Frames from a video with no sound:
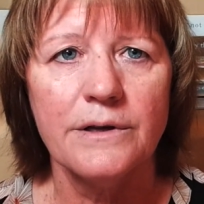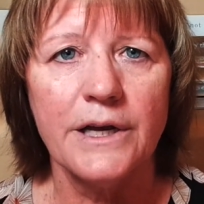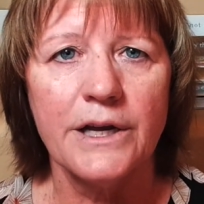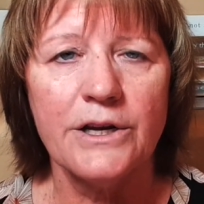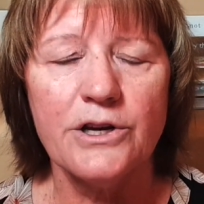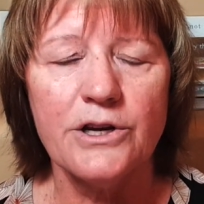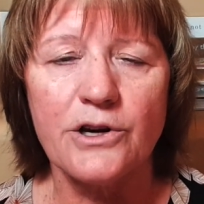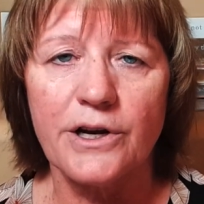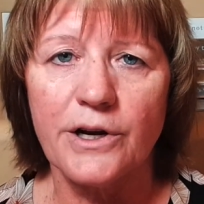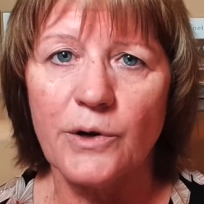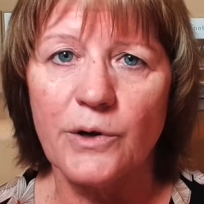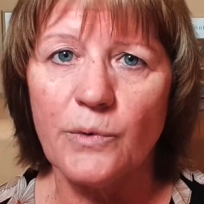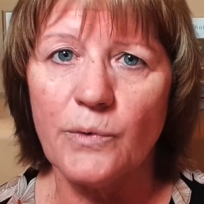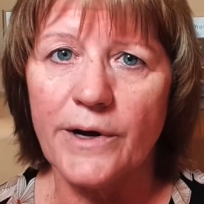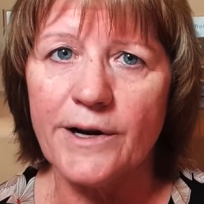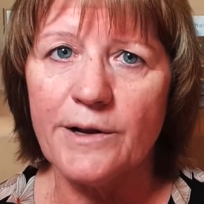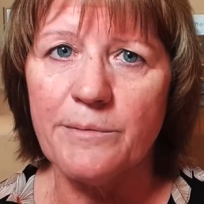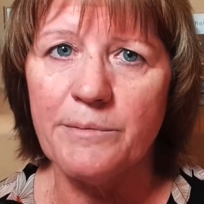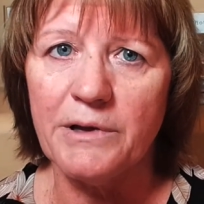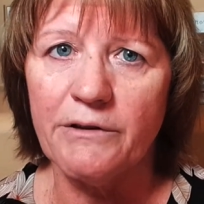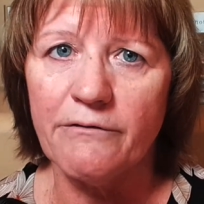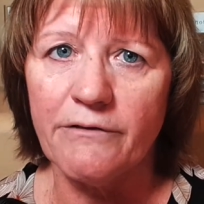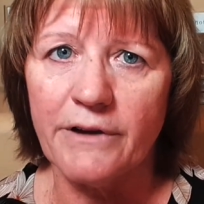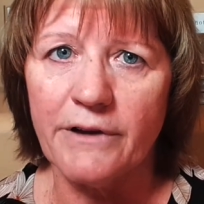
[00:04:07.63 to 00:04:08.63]
And you're going to
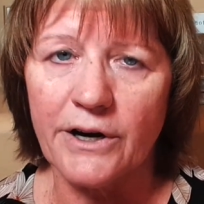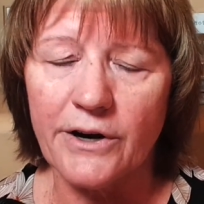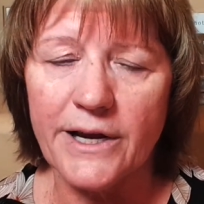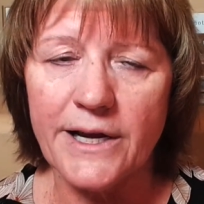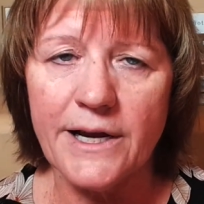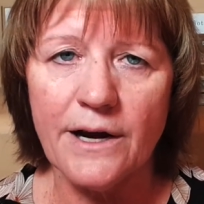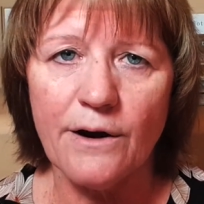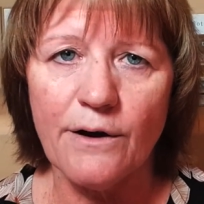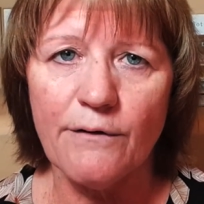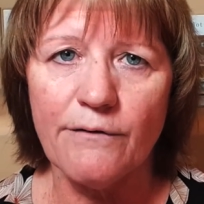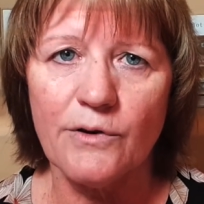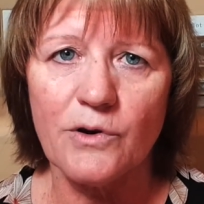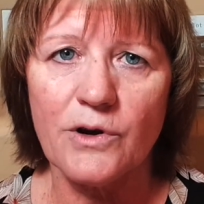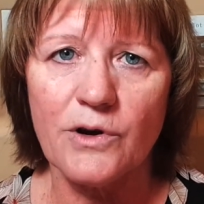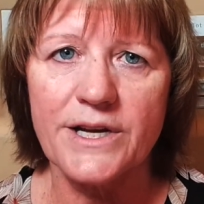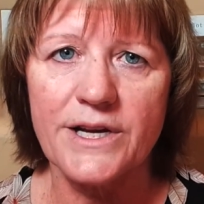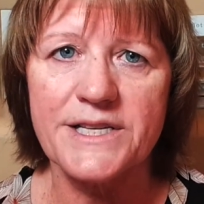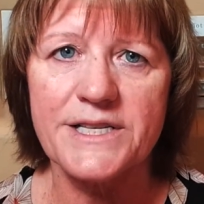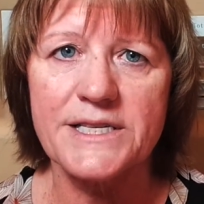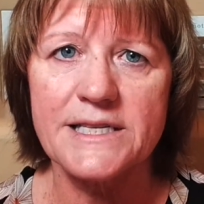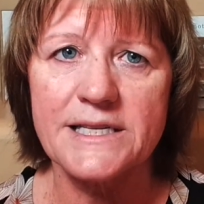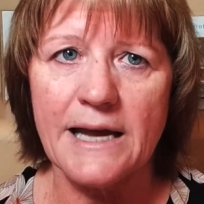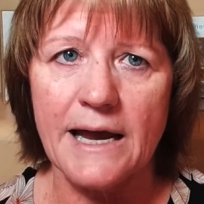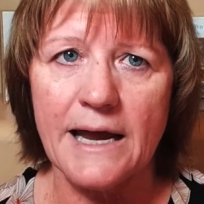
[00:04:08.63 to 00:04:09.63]
want to be very careful,
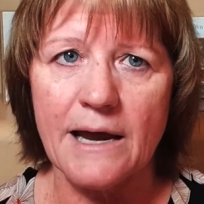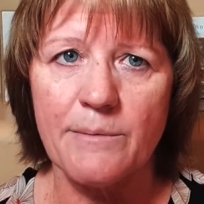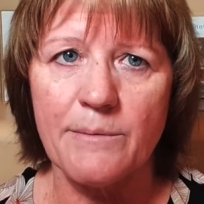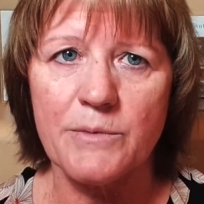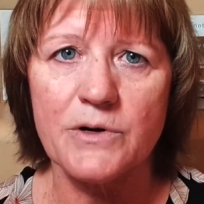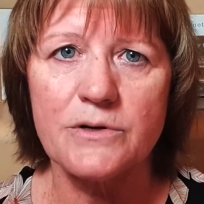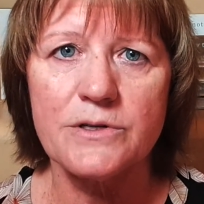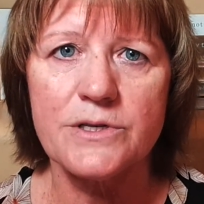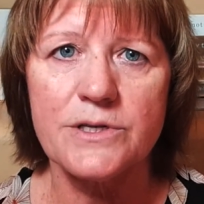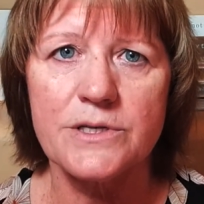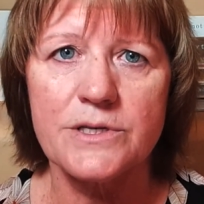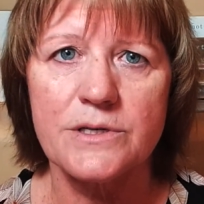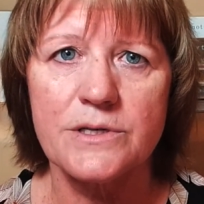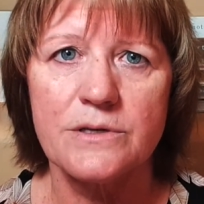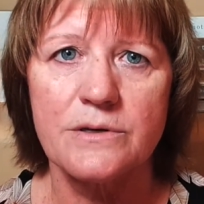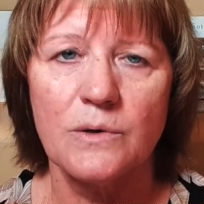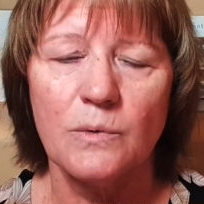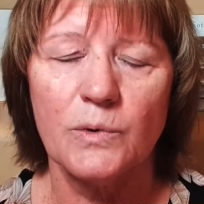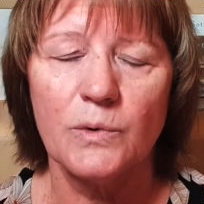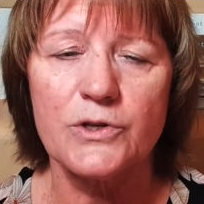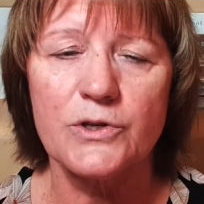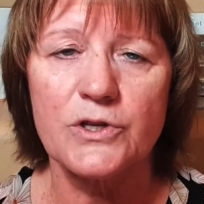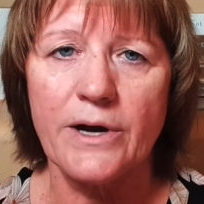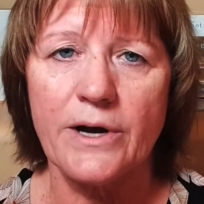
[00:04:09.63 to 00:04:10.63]
because scammers
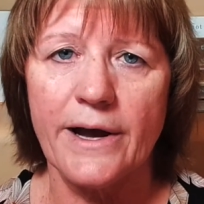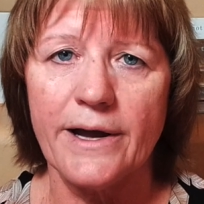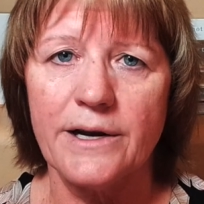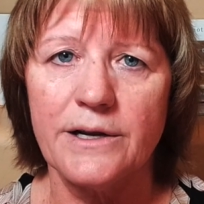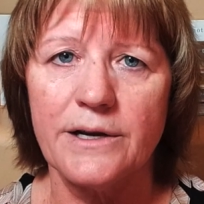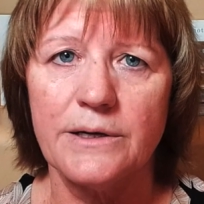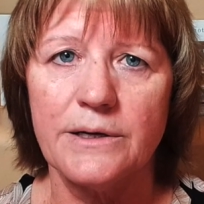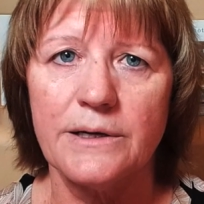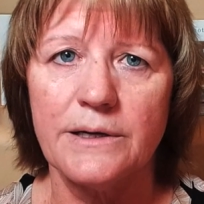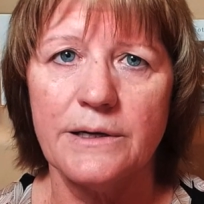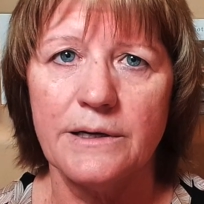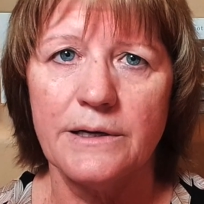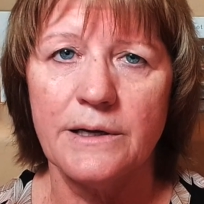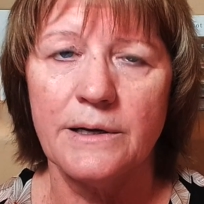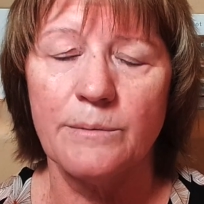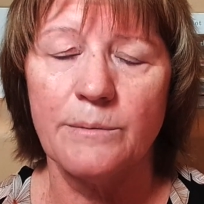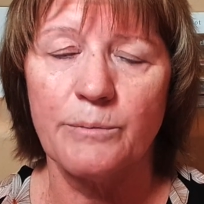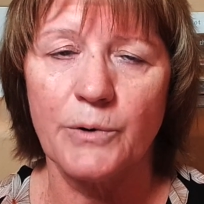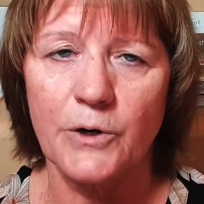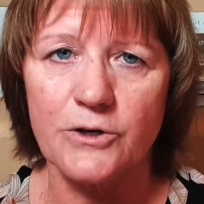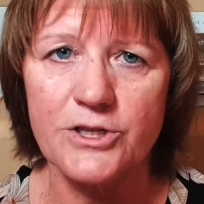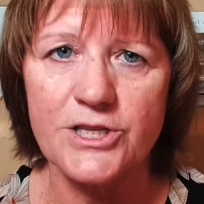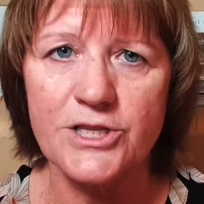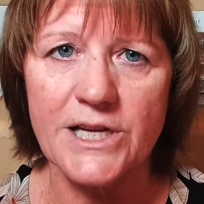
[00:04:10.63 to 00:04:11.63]
will try to
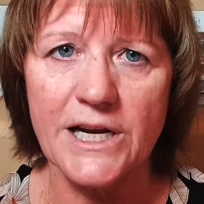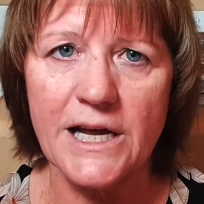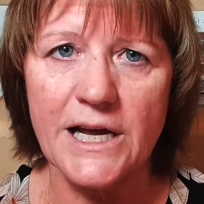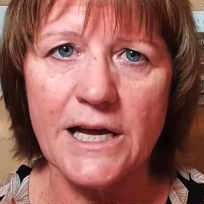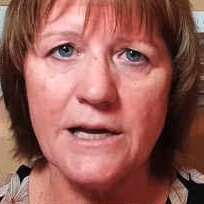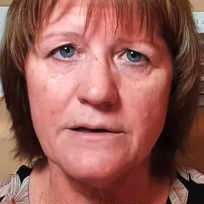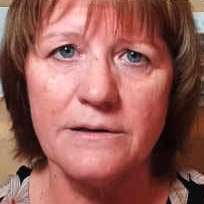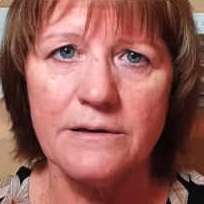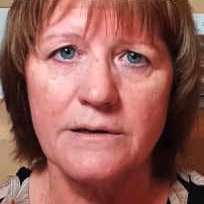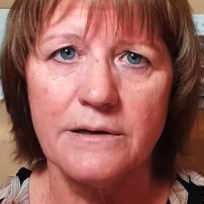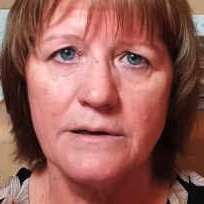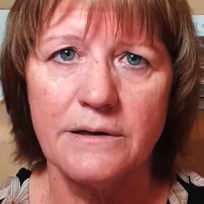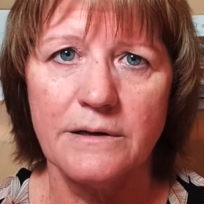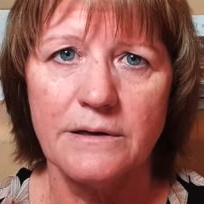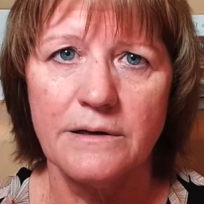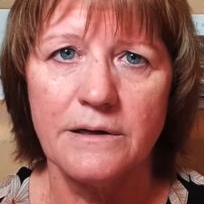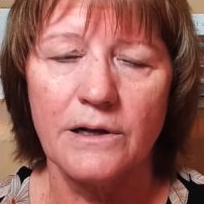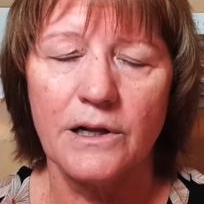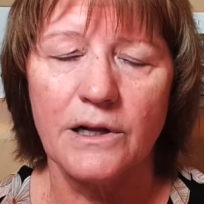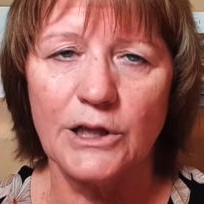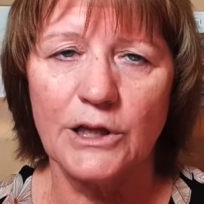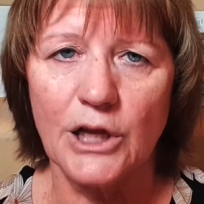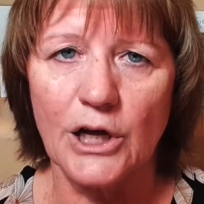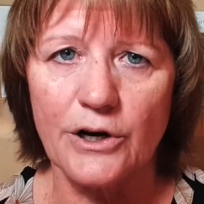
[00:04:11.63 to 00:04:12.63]
impersonate
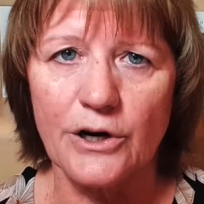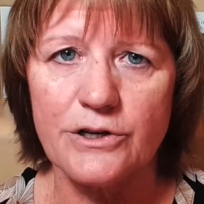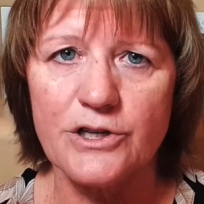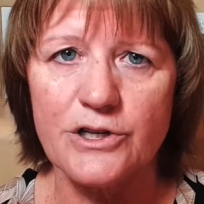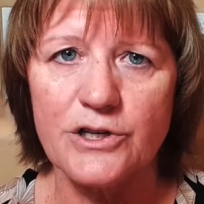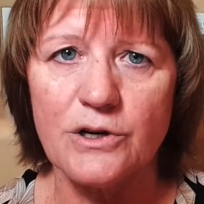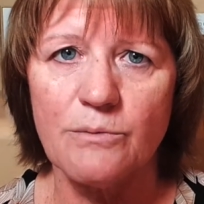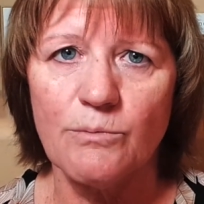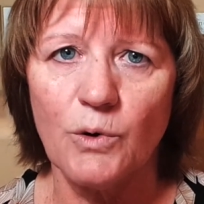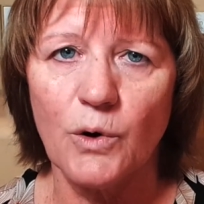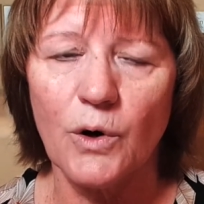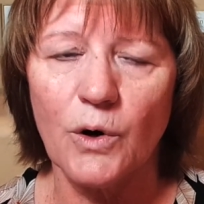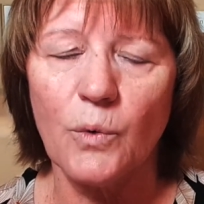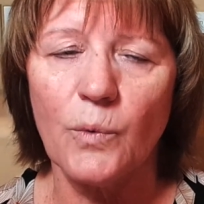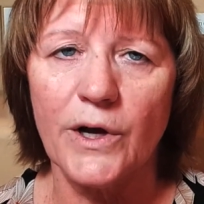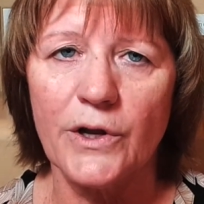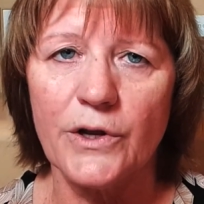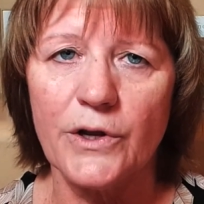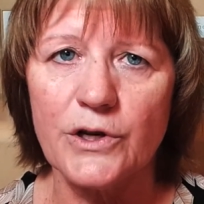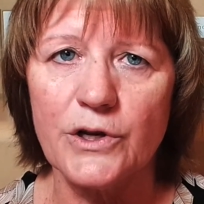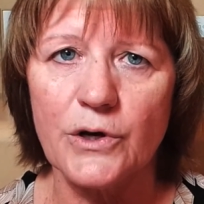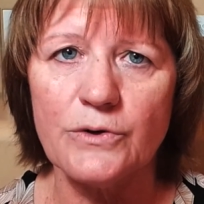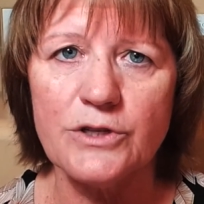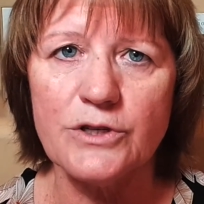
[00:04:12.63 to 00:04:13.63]
larger, more
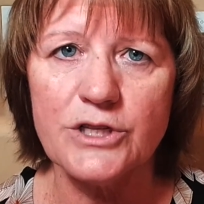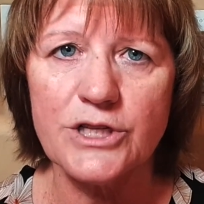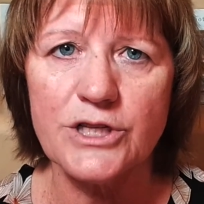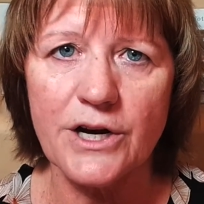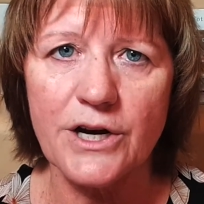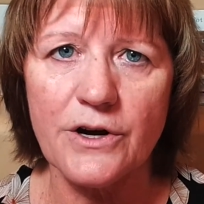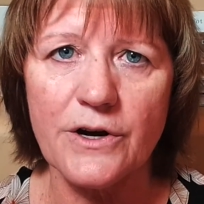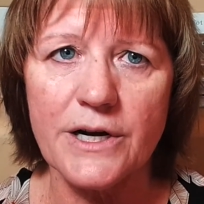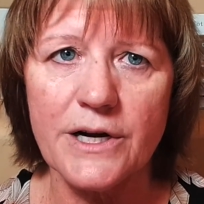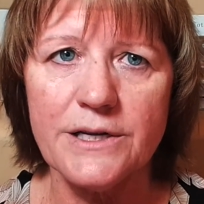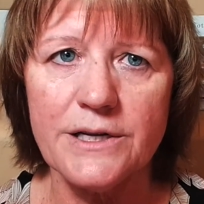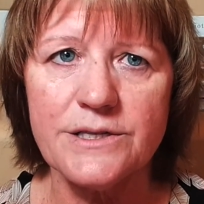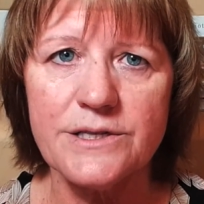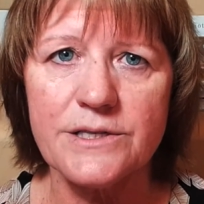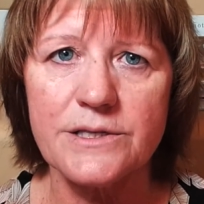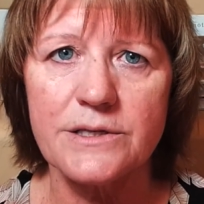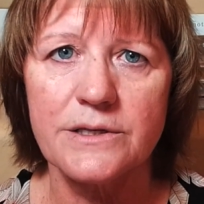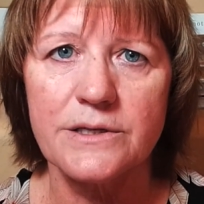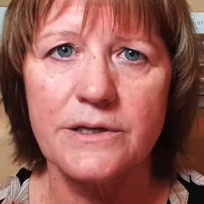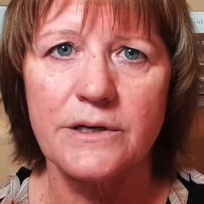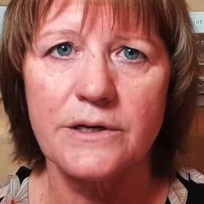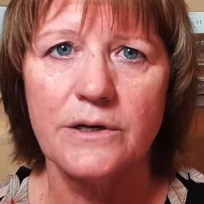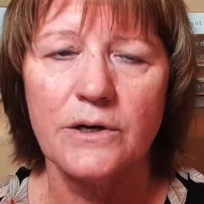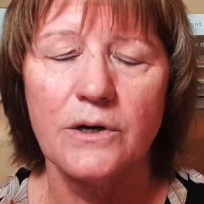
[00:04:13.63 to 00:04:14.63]
well-known charities,